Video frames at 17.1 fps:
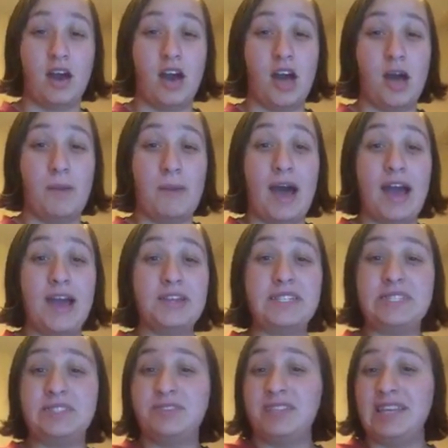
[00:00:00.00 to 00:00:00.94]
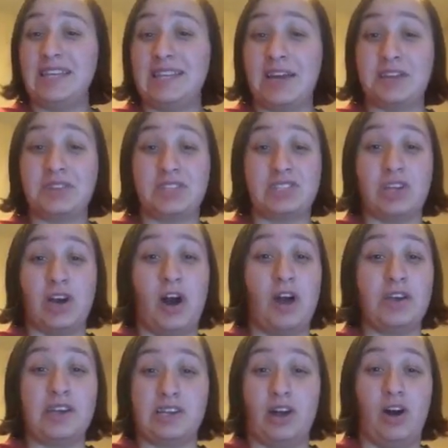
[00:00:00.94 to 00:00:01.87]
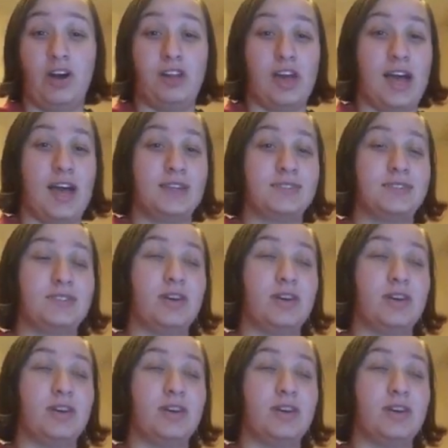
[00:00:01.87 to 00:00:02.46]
I just really like the song and all that.